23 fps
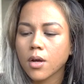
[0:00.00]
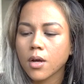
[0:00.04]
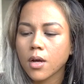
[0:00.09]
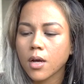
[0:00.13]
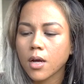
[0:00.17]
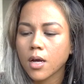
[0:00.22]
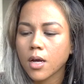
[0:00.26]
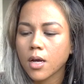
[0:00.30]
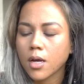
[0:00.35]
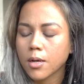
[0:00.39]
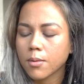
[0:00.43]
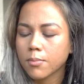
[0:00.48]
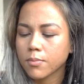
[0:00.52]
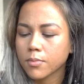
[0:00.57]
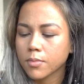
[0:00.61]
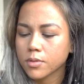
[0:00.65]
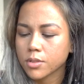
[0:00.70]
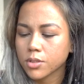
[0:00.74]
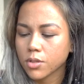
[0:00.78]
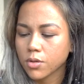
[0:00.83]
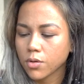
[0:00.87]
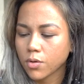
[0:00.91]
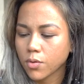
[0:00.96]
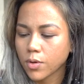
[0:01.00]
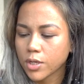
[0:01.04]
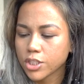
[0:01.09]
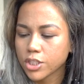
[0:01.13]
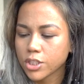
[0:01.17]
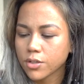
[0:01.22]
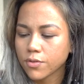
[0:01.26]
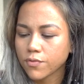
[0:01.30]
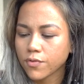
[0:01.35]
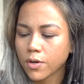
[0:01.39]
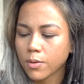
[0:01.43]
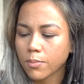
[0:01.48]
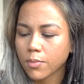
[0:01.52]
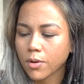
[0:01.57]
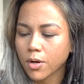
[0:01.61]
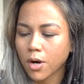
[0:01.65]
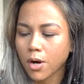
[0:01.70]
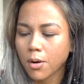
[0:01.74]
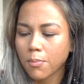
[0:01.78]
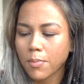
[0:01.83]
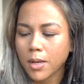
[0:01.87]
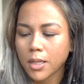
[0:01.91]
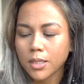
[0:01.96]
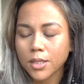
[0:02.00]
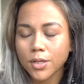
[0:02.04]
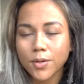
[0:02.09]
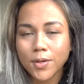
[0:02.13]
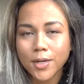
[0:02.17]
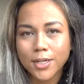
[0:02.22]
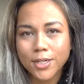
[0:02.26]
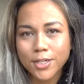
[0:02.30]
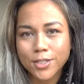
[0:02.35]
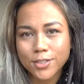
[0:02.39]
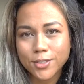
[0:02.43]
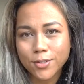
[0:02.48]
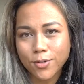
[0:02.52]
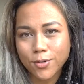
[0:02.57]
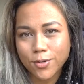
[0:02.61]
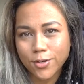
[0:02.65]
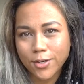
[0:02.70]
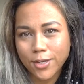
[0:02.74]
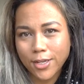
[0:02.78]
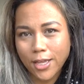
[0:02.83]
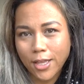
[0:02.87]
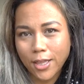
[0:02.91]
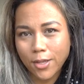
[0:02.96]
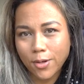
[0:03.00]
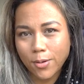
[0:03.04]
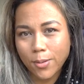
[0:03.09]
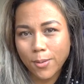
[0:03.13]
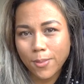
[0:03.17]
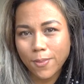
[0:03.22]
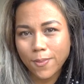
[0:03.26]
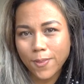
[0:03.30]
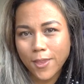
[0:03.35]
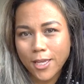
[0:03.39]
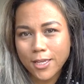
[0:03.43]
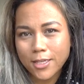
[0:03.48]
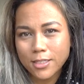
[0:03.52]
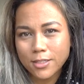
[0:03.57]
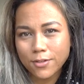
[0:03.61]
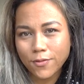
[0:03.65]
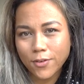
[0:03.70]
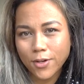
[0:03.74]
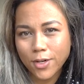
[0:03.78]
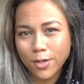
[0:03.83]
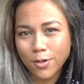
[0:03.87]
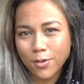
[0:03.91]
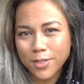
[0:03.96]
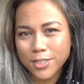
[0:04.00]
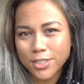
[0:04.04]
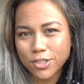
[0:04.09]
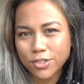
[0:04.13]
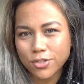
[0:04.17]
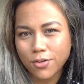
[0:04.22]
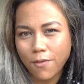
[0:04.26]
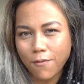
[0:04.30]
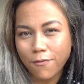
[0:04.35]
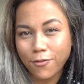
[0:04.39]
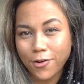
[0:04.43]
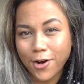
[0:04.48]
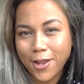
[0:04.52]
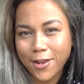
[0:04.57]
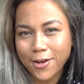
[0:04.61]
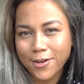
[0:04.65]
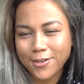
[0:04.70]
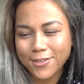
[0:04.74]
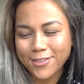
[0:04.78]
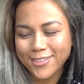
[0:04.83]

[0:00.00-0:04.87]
Um, so question from Carmelo underscore yellow. Thanks for your question, friend.